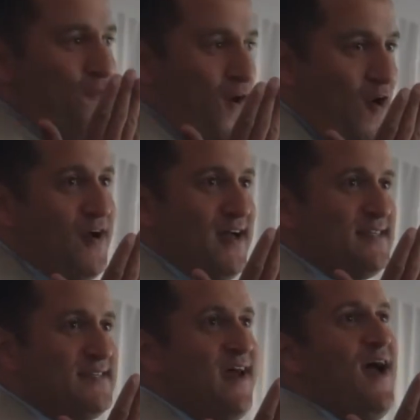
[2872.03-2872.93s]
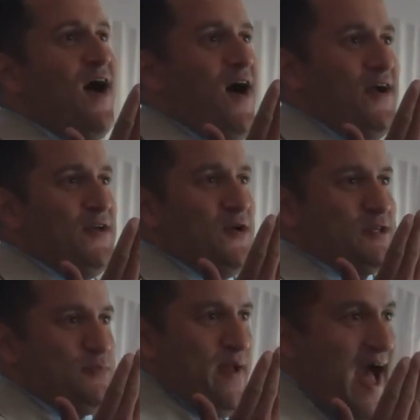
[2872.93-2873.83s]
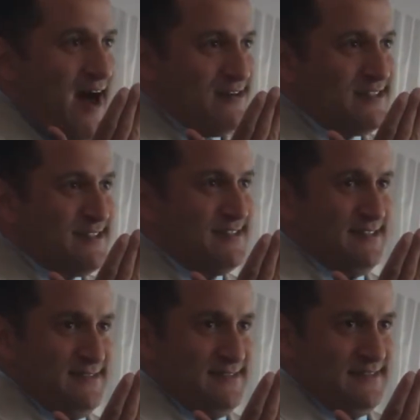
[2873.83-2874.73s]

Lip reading: Focus on your spouse,